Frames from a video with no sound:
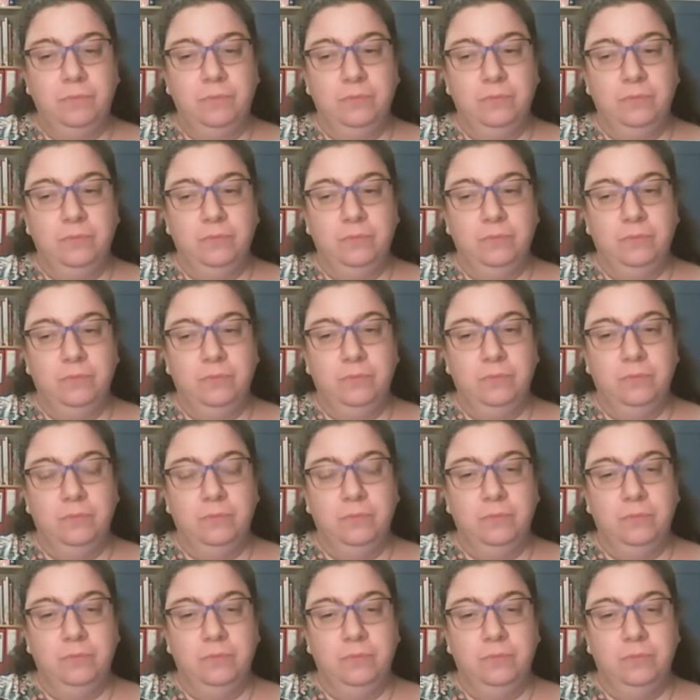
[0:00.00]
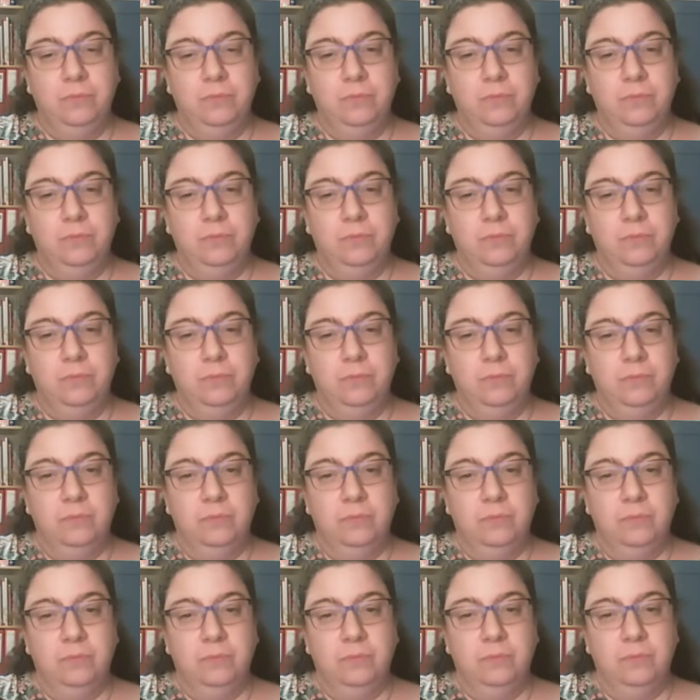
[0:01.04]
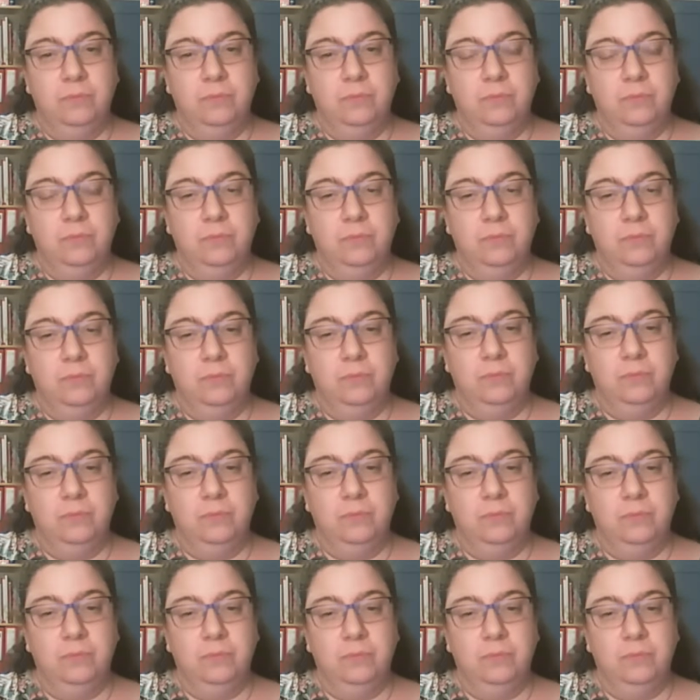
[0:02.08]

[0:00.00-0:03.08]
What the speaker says: [no speech]